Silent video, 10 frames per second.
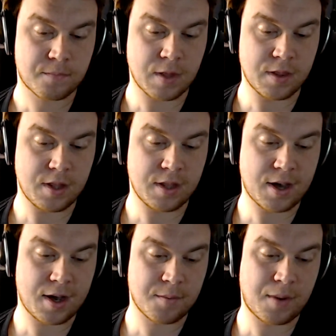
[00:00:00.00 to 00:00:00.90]
The
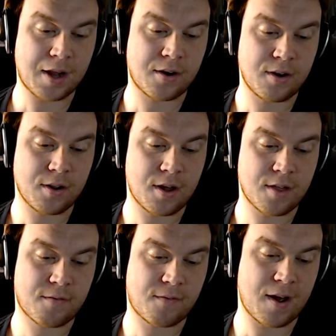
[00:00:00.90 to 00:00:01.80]
Titan Black only has
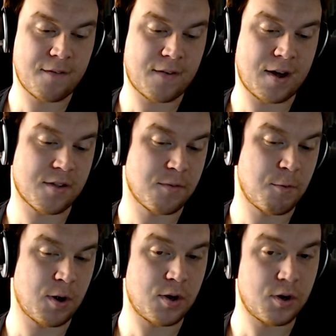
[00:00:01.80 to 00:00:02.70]

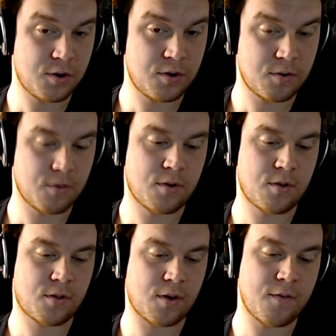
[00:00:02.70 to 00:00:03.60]

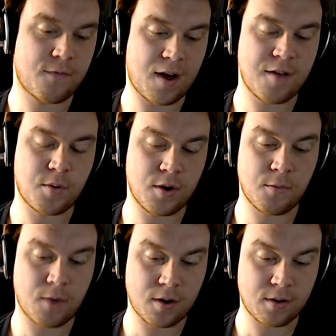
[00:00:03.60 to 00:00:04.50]

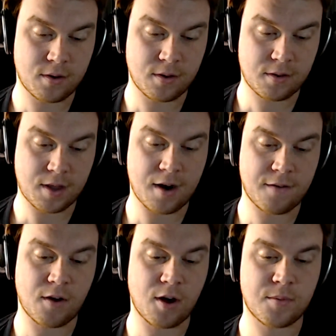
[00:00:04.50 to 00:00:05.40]
5.1
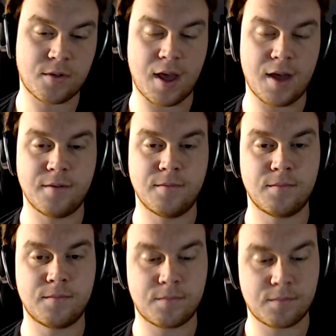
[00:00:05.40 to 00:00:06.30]
teraflops,
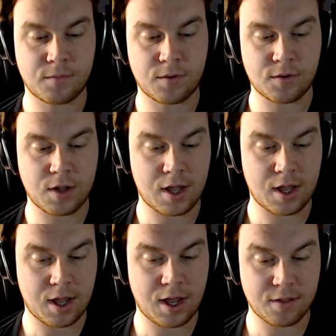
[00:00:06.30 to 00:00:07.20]

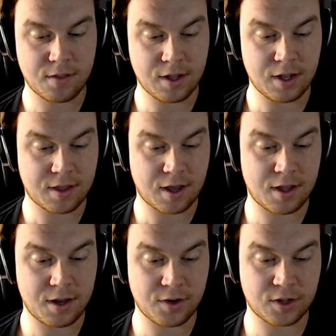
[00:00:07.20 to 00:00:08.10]
and the
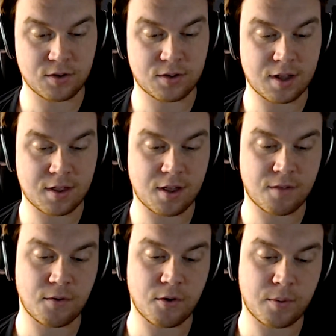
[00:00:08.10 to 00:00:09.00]
original Titan has
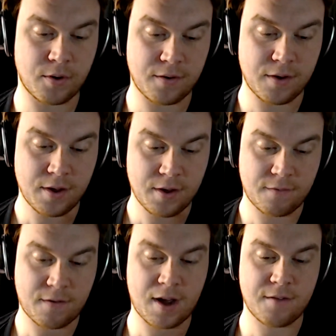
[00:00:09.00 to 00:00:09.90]
4.5
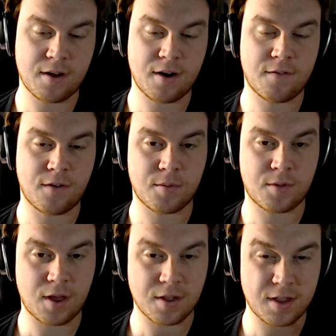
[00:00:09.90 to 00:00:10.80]
teraflops,
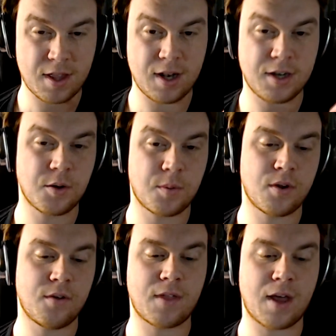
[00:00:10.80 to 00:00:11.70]
so that's nearly double
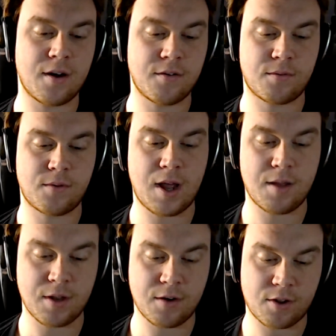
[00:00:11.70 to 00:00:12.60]
of that of
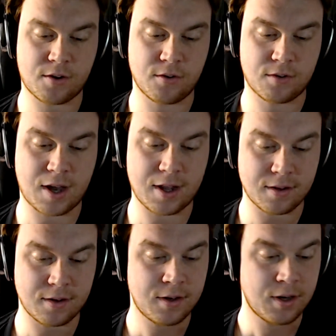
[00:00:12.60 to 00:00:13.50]
the original Titan.